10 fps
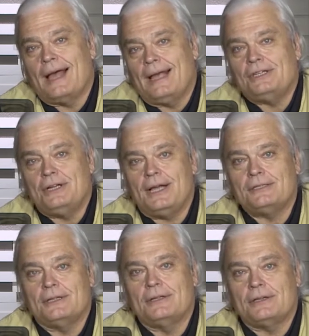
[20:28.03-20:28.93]
I guess you
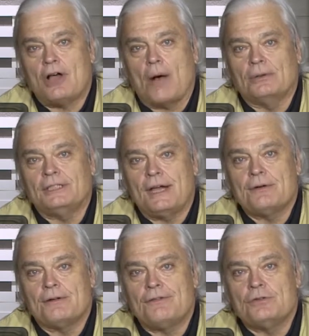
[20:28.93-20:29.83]
get to little, cobble
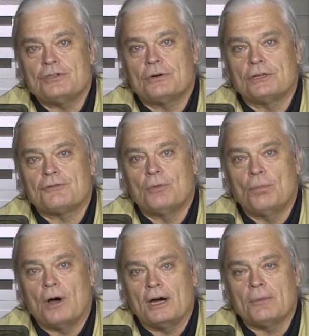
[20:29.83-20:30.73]
together a few stores from
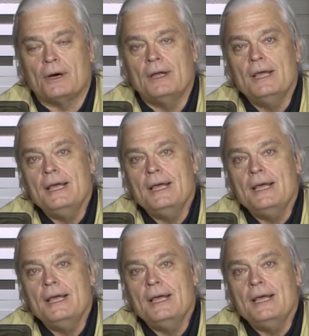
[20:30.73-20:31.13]
Home Hardware.